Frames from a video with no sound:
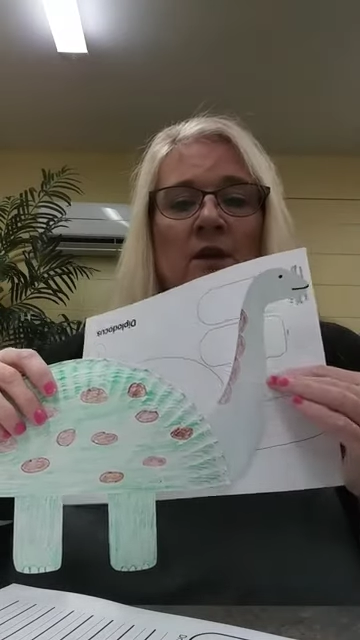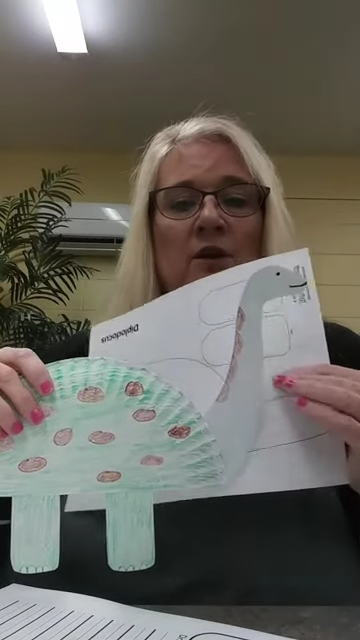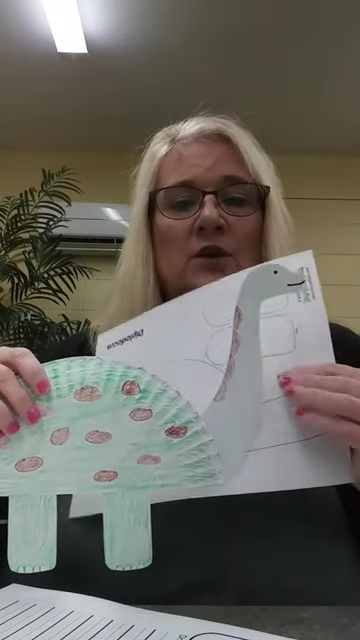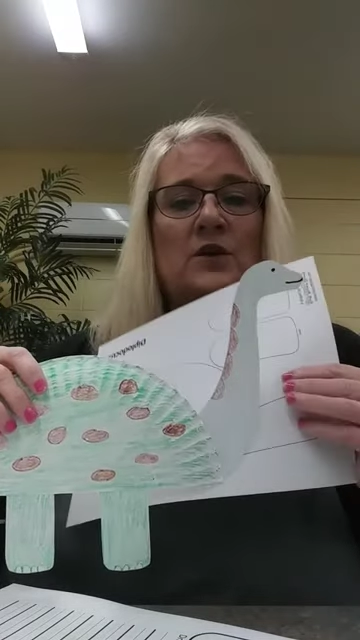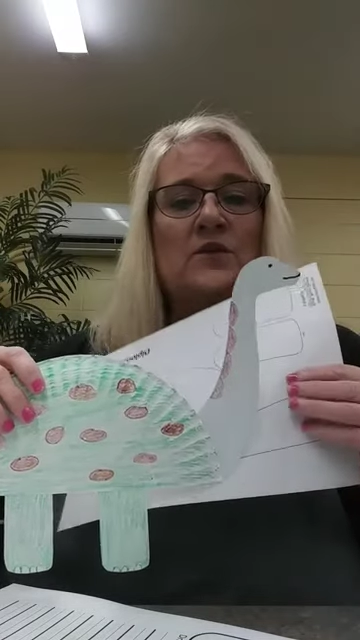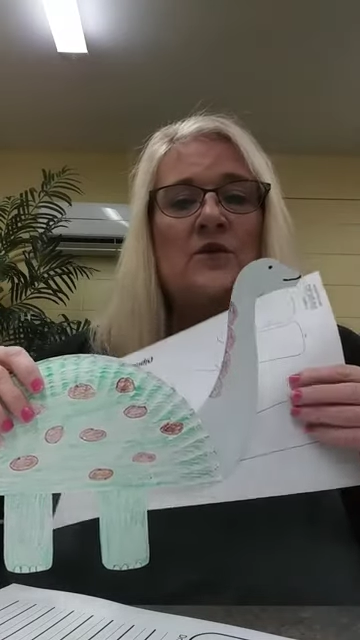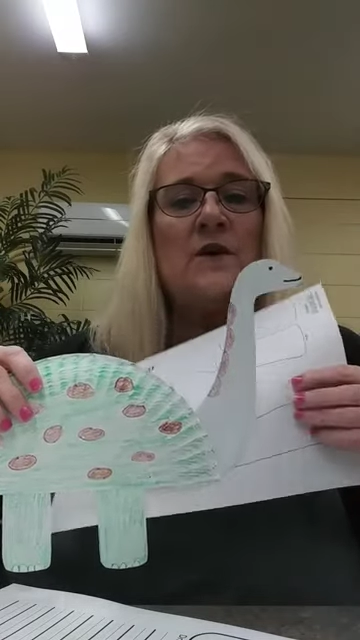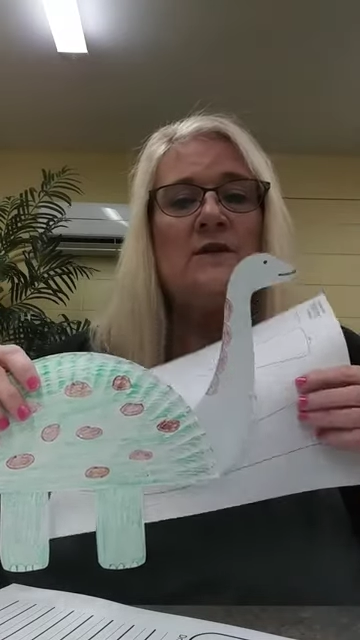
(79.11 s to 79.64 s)
You
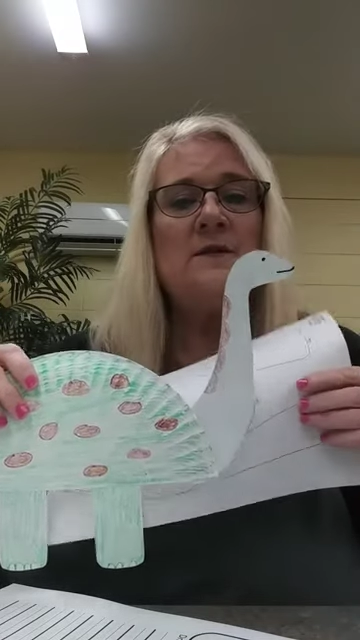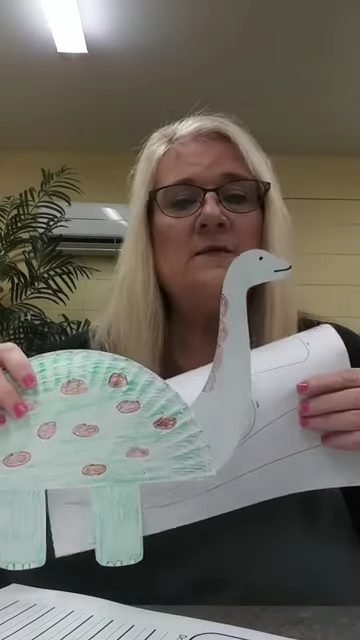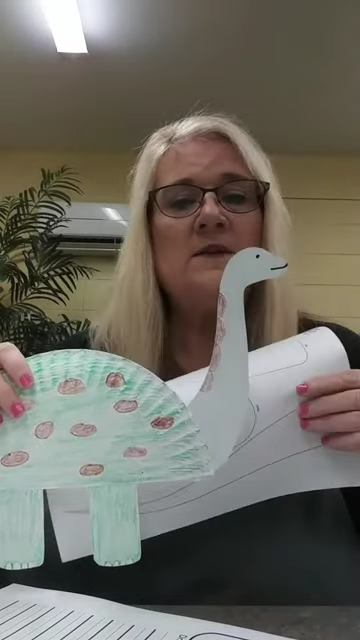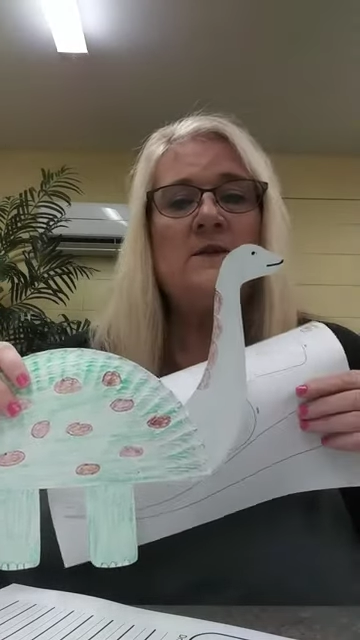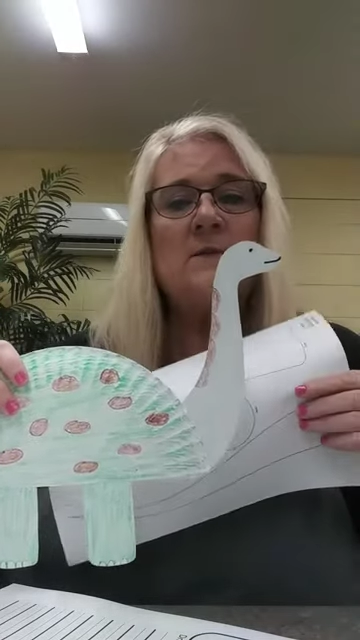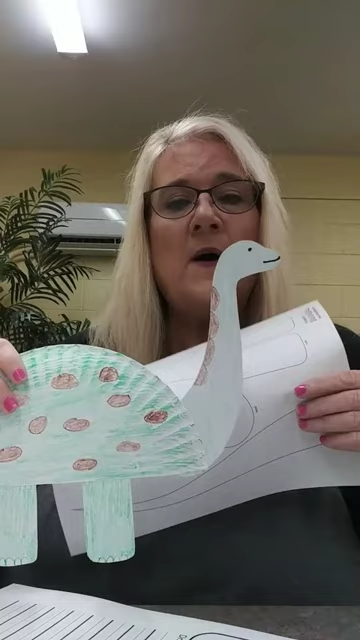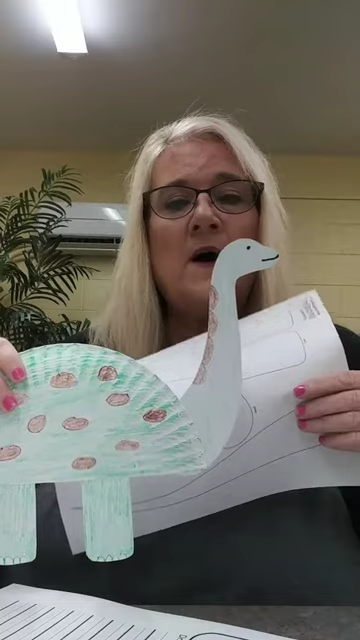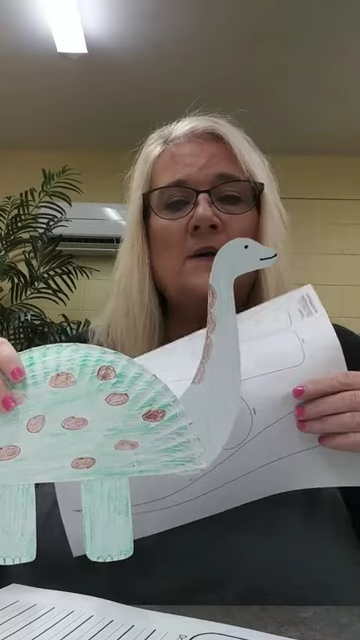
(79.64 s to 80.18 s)
can draw some
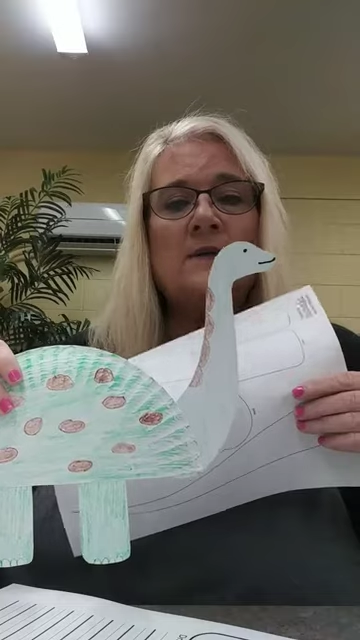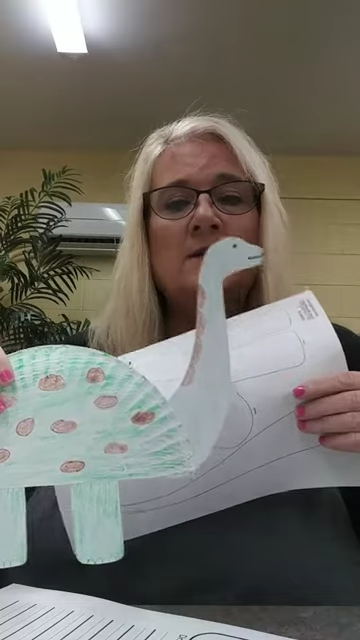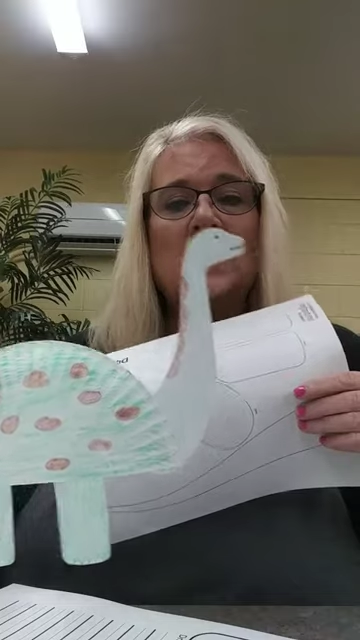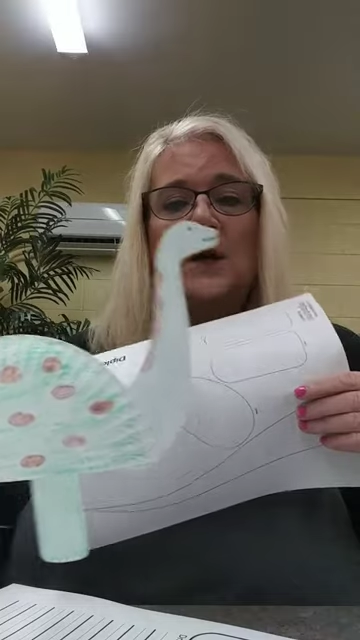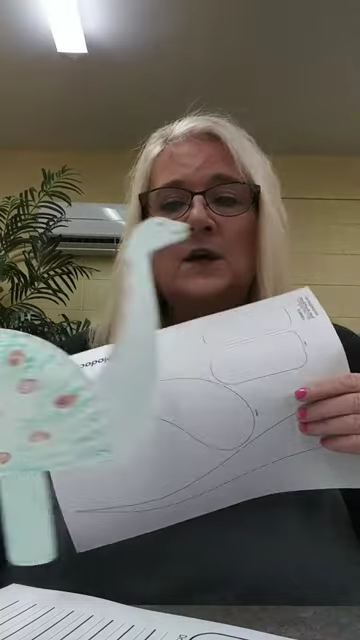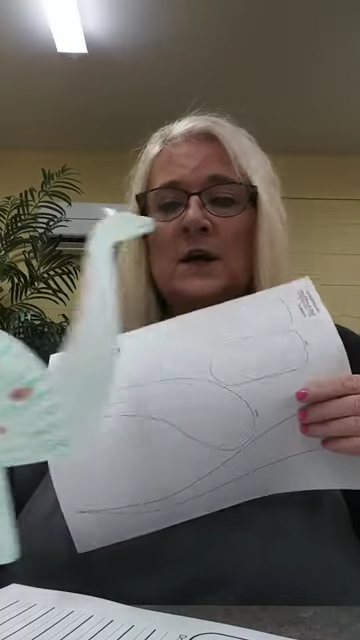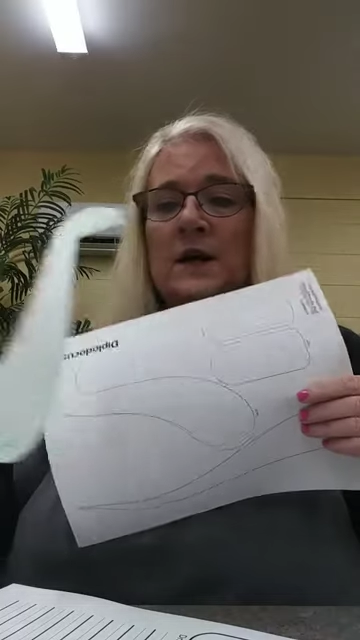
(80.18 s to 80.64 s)
spots on